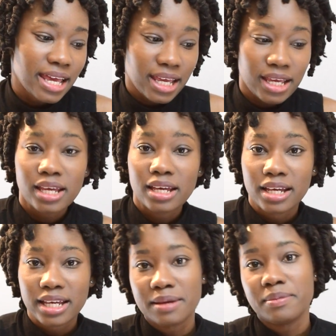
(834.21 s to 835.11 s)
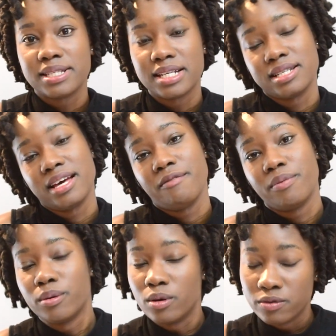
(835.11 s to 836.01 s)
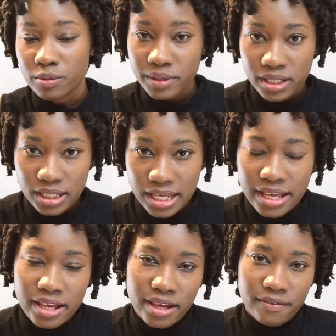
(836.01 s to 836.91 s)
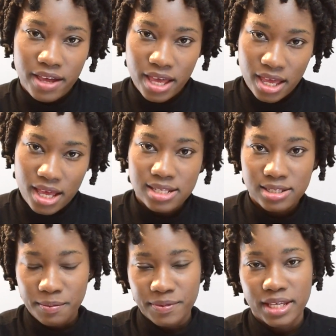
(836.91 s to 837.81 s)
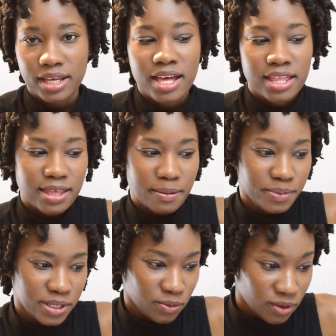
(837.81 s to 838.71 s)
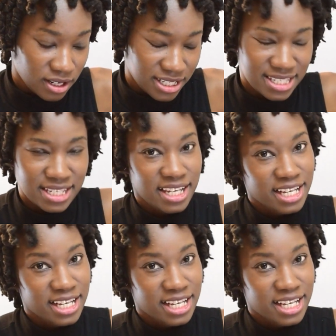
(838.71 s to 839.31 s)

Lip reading: A can be said to have power over B if A has something that B wants.